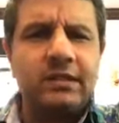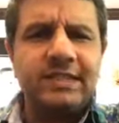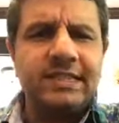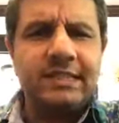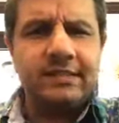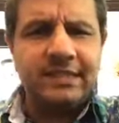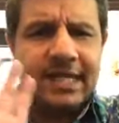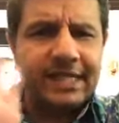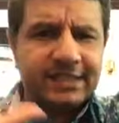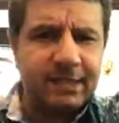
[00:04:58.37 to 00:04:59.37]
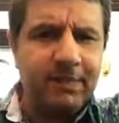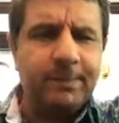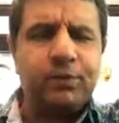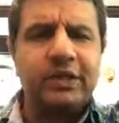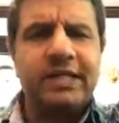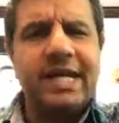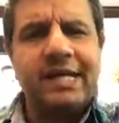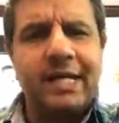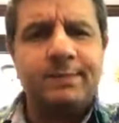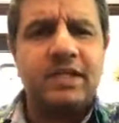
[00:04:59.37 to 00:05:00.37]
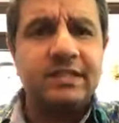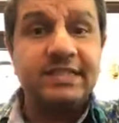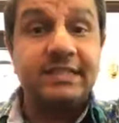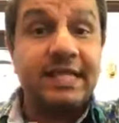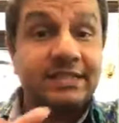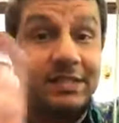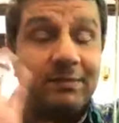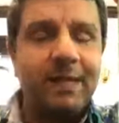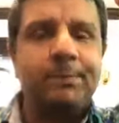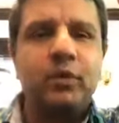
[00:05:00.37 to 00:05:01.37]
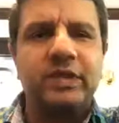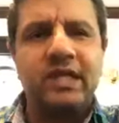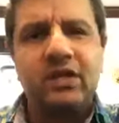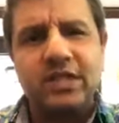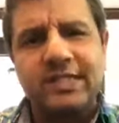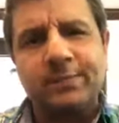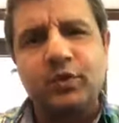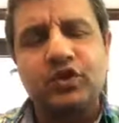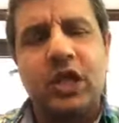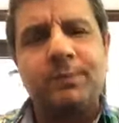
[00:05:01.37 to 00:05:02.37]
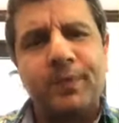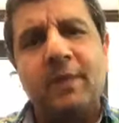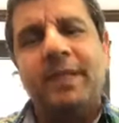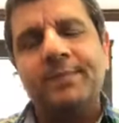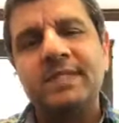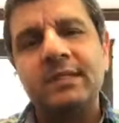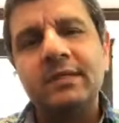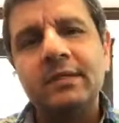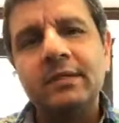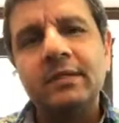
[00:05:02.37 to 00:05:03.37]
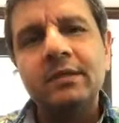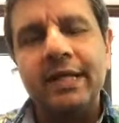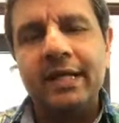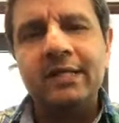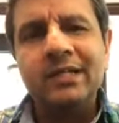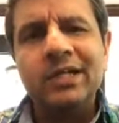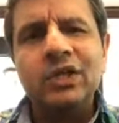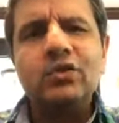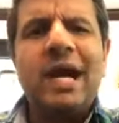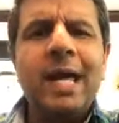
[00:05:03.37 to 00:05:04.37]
These are extremely important diagrams, or this is extremely important concept to solve problems, right? So